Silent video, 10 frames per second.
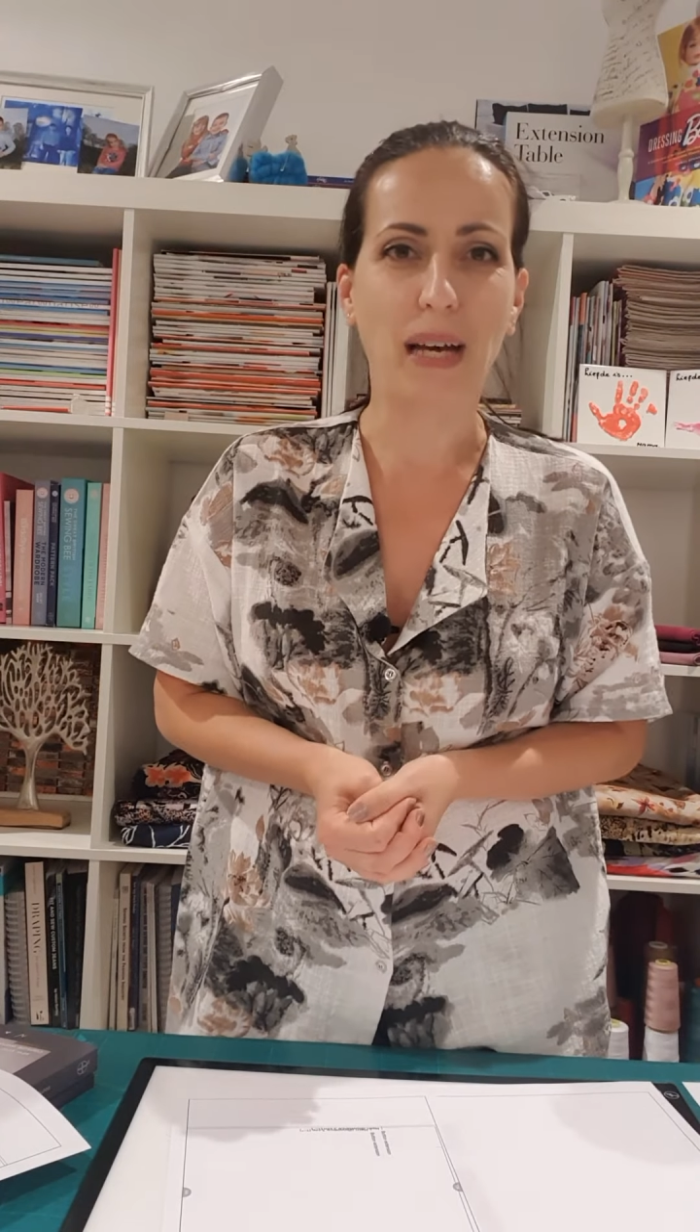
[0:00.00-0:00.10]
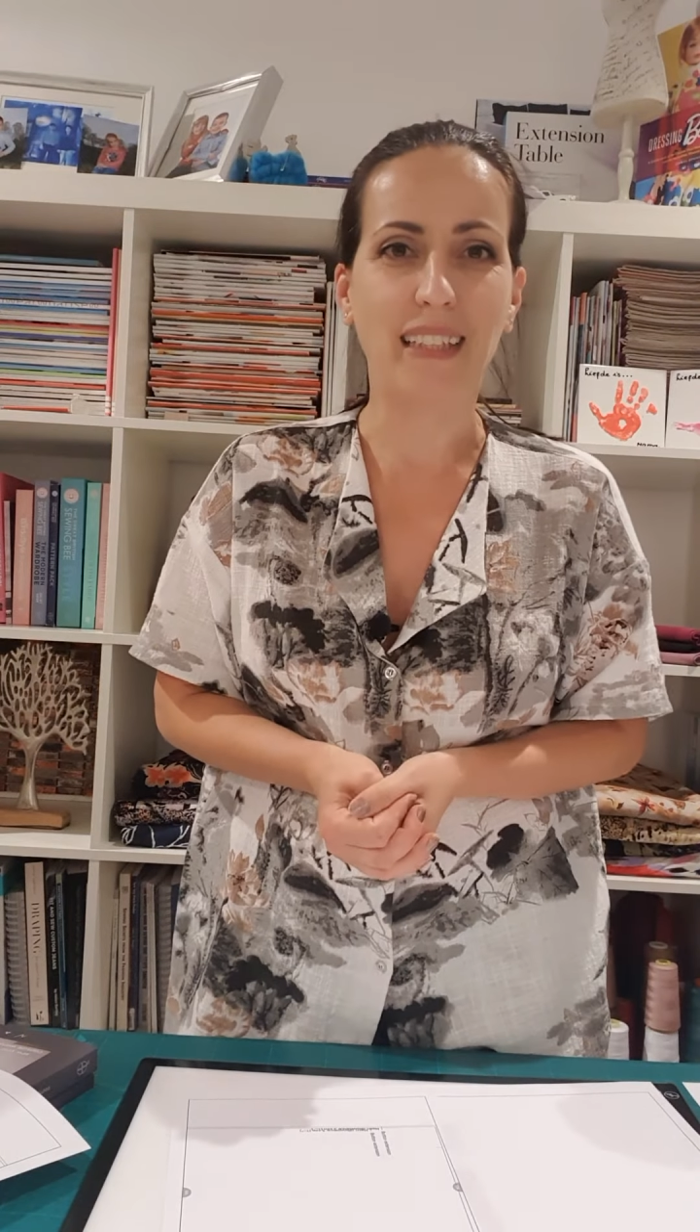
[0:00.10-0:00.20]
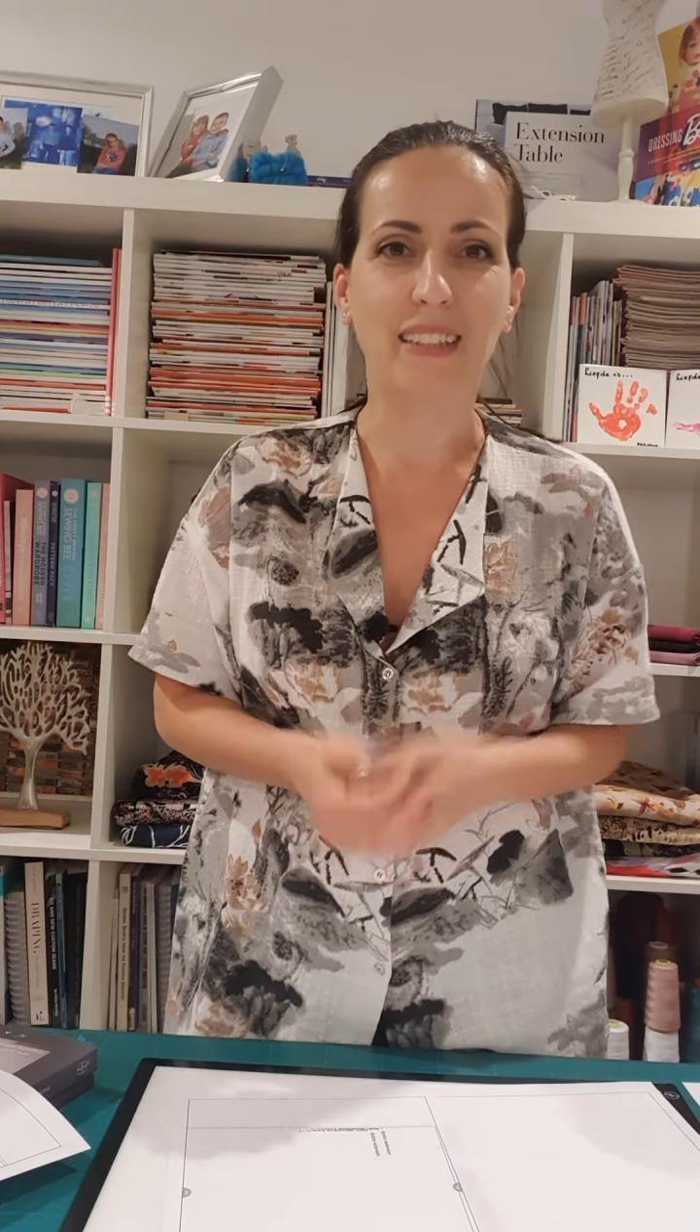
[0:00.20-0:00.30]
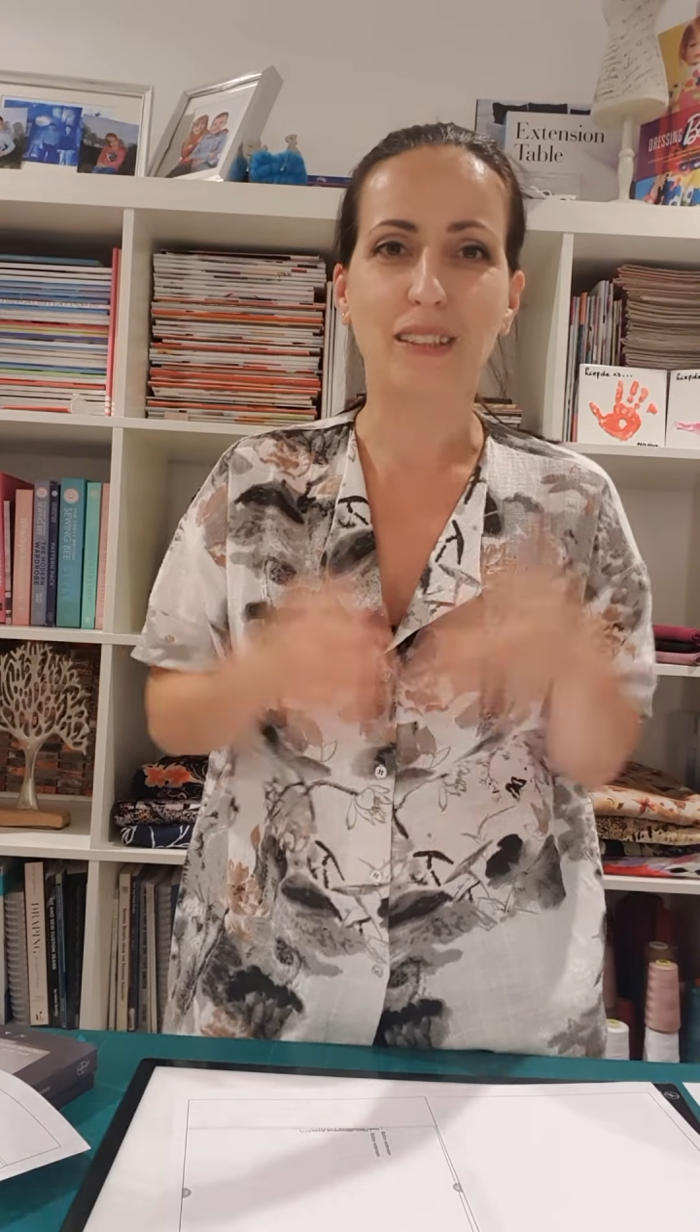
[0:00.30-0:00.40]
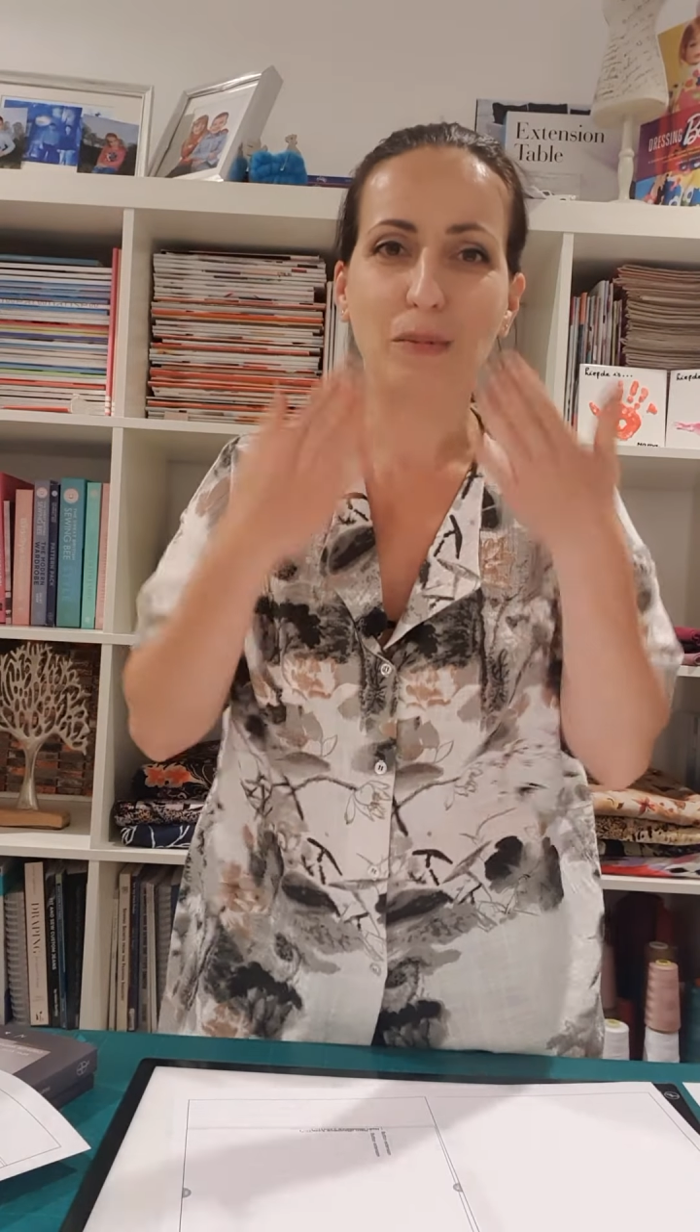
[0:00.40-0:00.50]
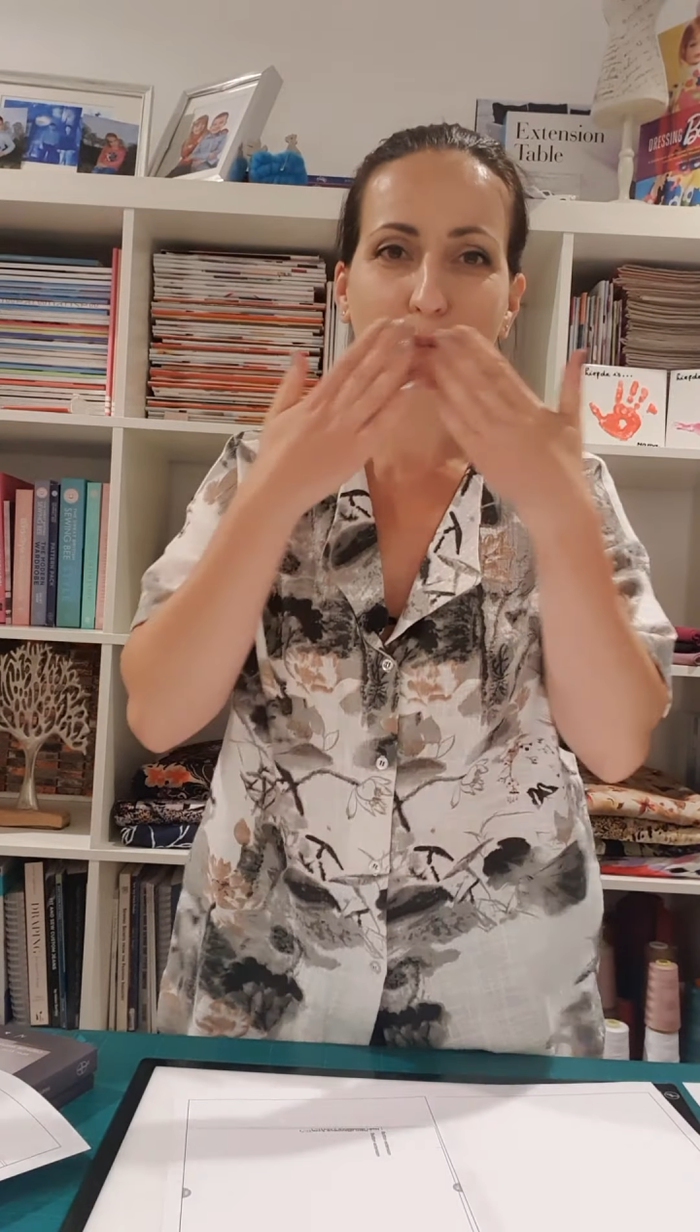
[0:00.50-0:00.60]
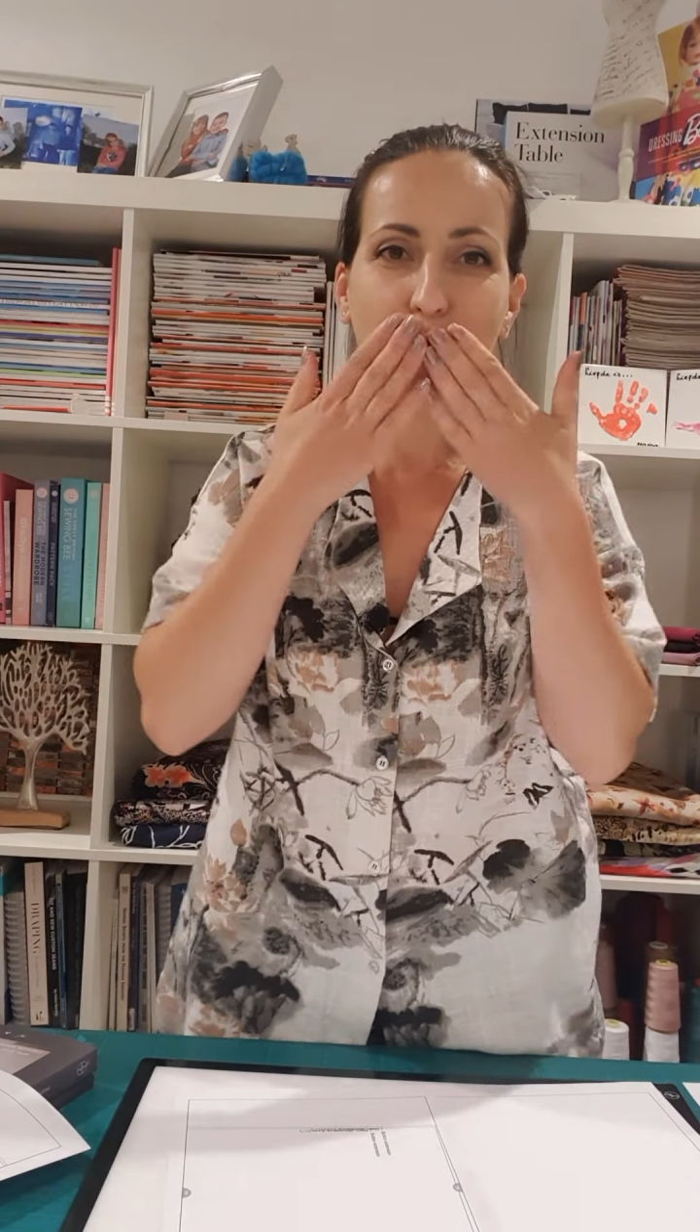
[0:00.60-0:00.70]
Patterns.